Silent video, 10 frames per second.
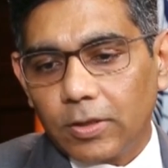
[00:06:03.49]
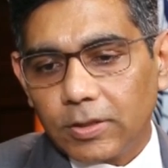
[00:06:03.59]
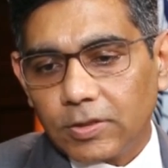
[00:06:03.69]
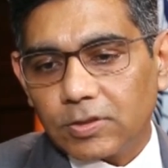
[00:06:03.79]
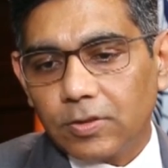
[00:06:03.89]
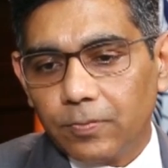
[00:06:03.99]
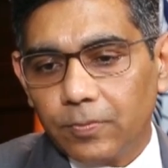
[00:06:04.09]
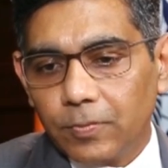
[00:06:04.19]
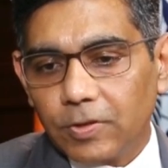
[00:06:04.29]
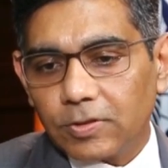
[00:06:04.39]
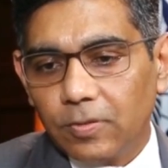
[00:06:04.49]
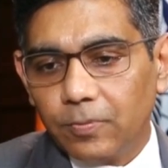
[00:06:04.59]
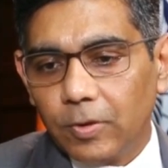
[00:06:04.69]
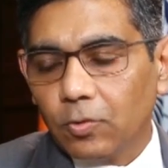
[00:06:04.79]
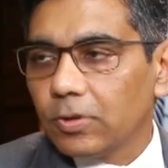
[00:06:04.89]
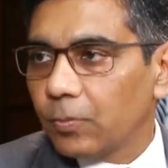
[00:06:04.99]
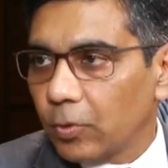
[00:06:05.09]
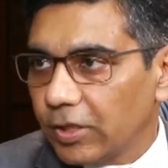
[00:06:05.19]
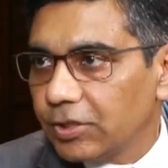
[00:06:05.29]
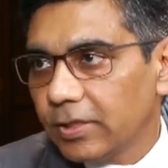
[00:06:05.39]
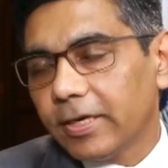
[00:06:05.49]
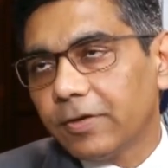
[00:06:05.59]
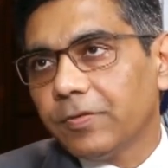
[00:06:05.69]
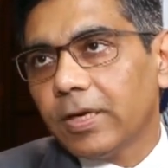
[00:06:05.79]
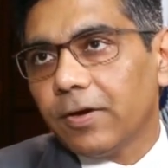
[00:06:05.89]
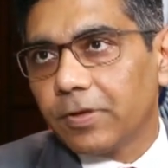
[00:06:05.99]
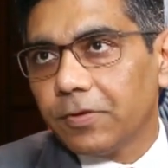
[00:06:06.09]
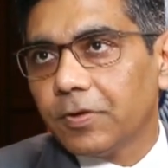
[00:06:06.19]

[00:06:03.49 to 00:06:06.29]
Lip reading: it is still below the potential that we have,